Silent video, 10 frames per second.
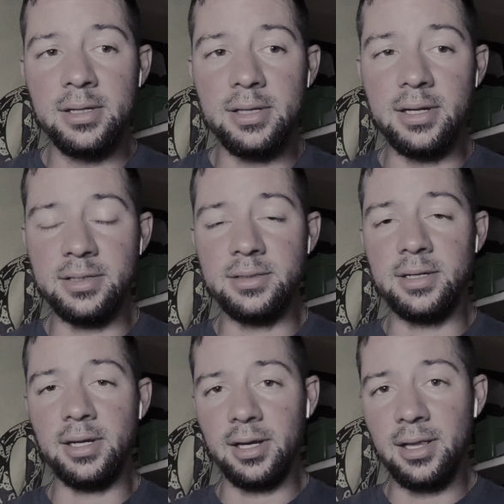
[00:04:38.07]
that is the
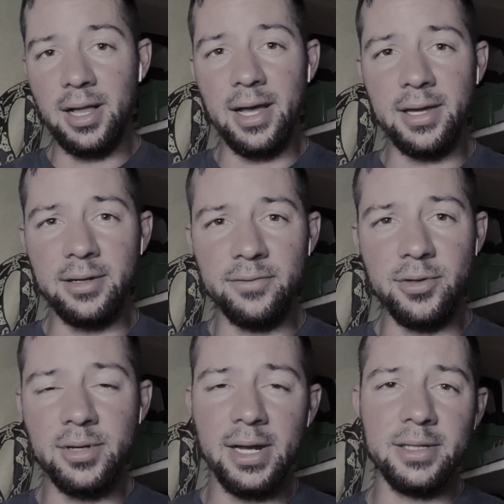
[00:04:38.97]
decline of the
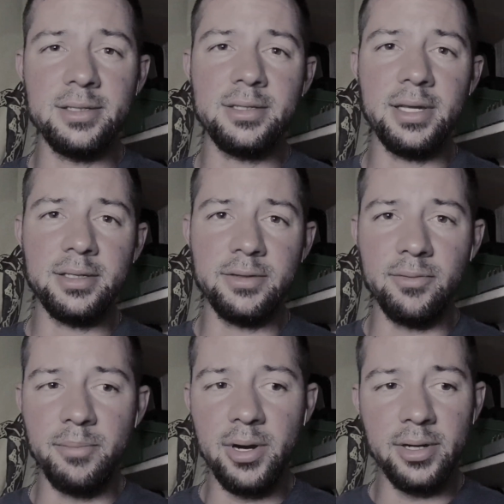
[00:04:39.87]
United States of
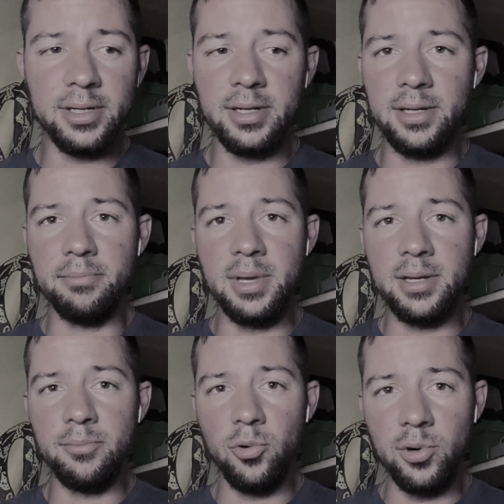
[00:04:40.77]
America and many
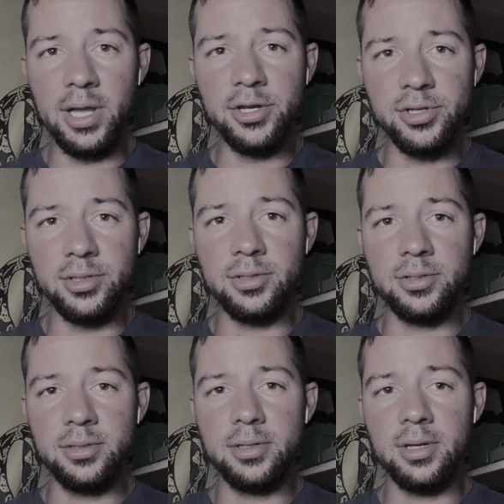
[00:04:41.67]
more
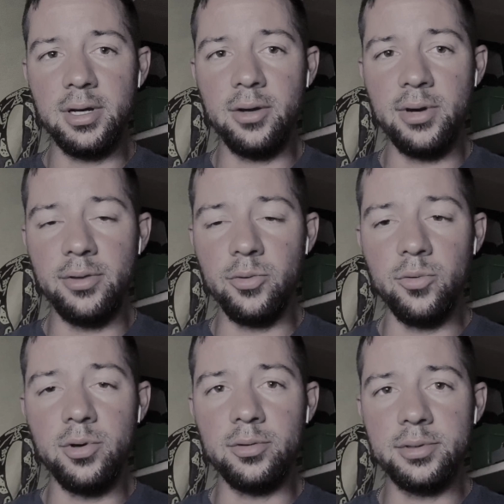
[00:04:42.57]
nations around the
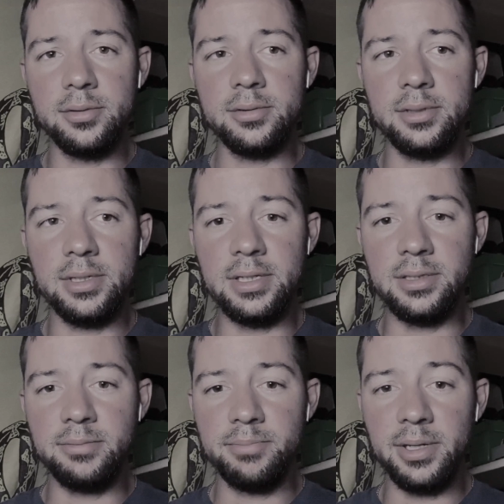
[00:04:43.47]
world,
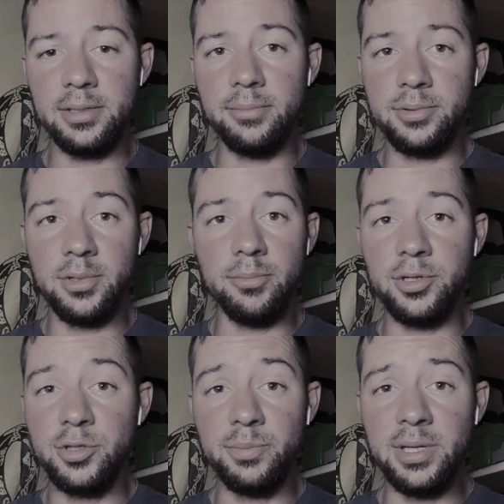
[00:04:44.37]
has picked up so much
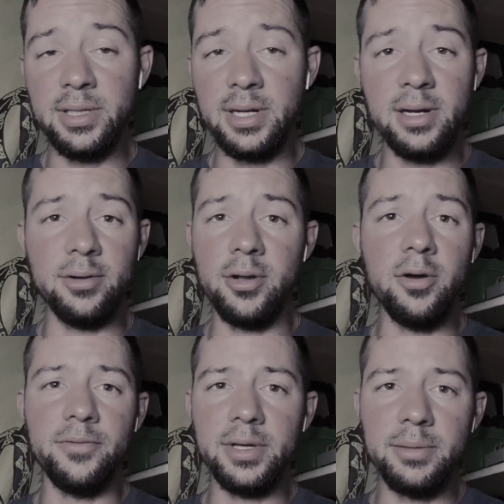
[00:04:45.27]
speed that I don't know
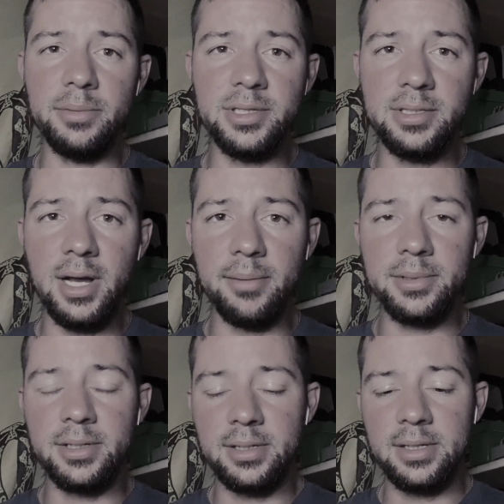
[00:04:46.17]
if it can be stopped.
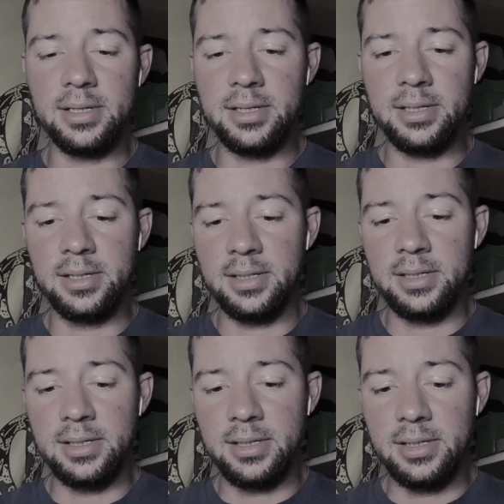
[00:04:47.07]

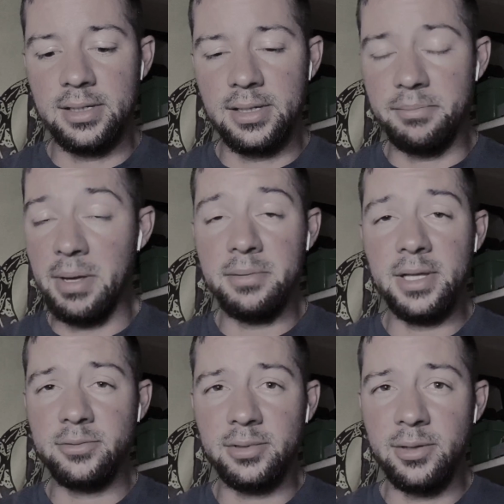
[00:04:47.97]
Maybe
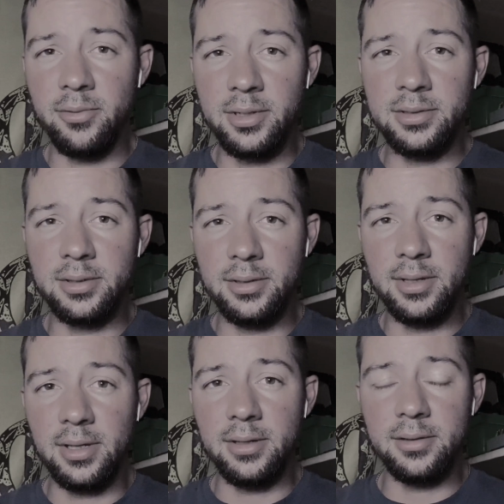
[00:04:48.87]
that's what they want us to
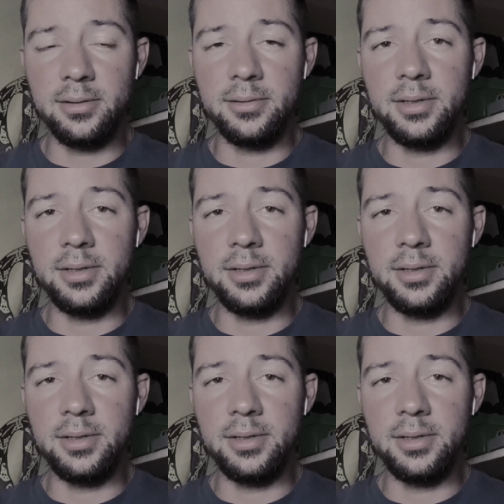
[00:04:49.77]
think,